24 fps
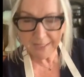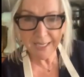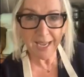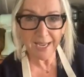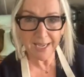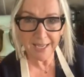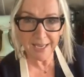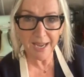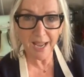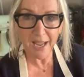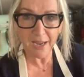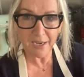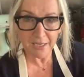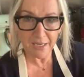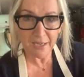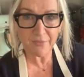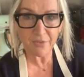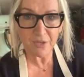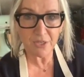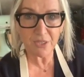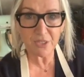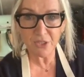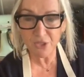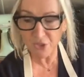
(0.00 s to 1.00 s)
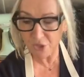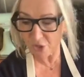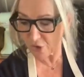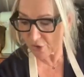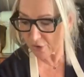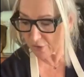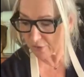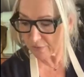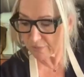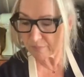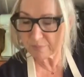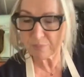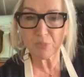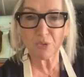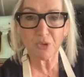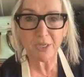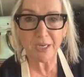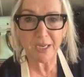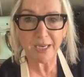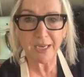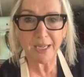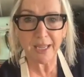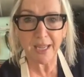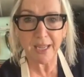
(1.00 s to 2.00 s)
take it out, give it a stir, put
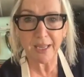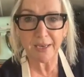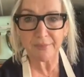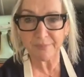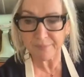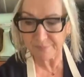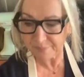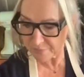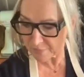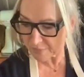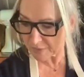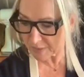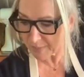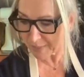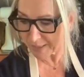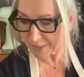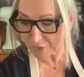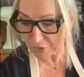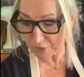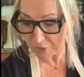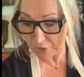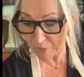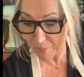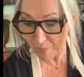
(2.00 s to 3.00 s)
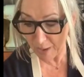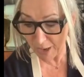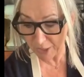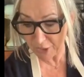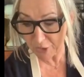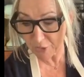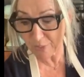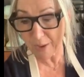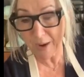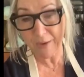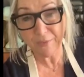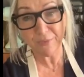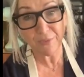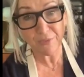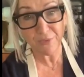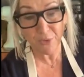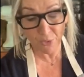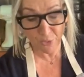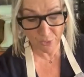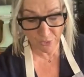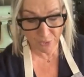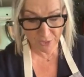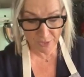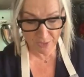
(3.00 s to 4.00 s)
it in again. Depends on your microwave, of
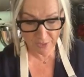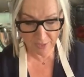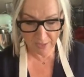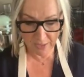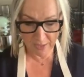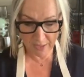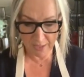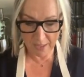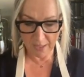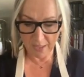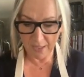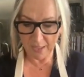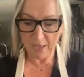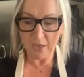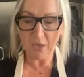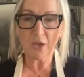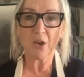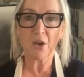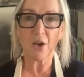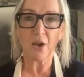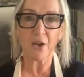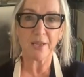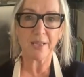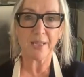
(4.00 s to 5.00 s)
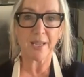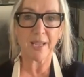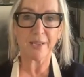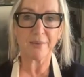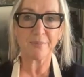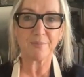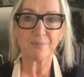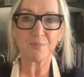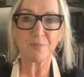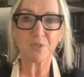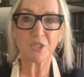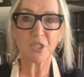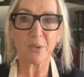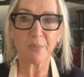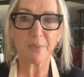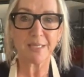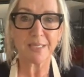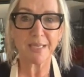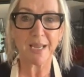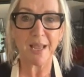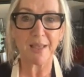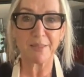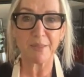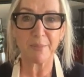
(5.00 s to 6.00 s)
course. Okay, shall we
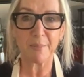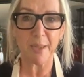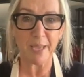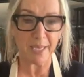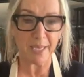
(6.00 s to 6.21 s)
start the